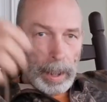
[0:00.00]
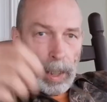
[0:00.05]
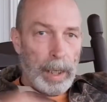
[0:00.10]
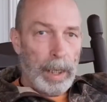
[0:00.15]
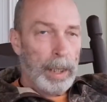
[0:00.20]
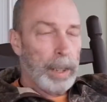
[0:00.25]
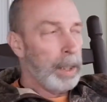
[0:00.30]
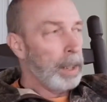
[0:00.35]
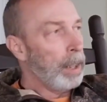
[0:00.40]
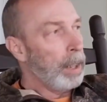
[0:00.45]

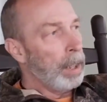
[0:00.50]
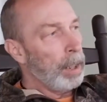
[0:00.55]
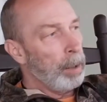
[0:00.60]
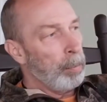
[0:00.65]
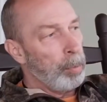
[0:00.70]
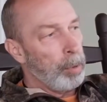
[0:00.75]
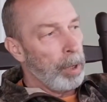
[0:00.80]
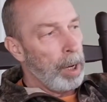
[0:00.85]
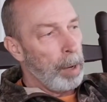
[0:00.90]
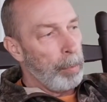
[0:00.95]
to get a
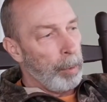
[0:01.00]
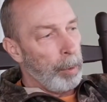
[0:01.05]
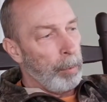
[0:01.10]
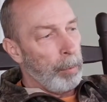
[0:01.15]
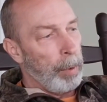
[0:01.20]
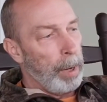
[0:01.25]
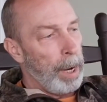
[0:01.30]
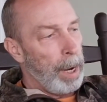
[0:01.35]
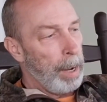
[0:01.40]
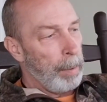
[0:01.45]
proper
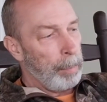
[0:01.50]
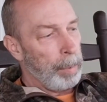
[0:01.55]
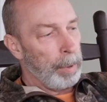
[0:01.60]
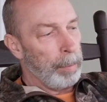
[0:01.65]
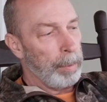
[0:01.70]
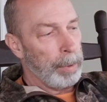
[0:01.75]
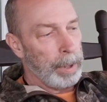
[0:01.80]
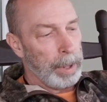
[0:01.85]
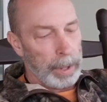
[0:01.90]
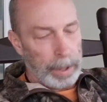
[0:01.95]
wrap. I'm going to
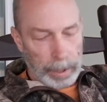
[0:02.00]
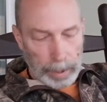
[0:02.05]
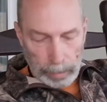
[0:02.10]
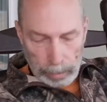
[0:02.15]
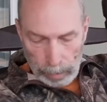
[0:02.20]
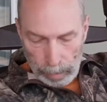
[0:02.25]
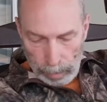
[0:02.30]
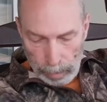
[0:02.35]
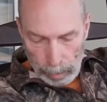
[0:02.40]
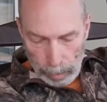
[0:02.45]
take this one
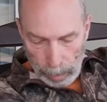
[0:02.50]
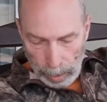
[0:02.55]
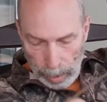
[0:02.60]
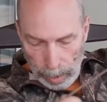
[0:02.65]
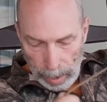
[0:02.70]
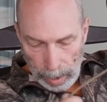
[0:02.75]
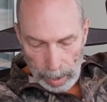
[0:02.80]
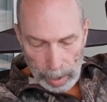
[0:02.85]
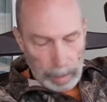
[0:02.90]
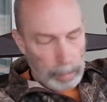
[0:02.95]
more
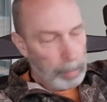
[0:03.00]
time.